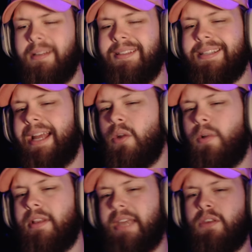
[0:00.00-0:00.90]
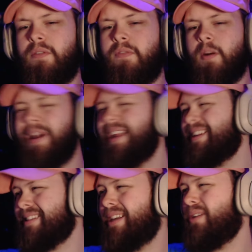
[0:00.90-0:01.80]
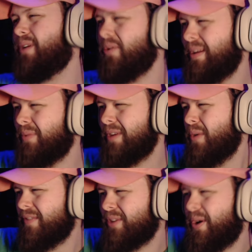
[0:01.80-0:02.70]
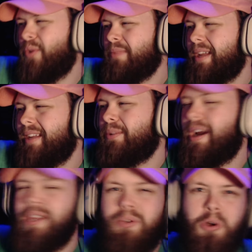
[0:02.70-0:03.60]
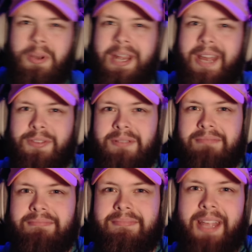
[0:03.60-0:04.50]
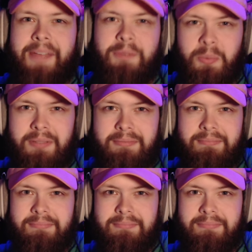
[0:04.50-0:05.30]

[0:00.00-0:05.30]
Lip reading: Listen, I know that's how you feel. Why not just kill home? Like, well, go after Homelander. Why are you going after everyone?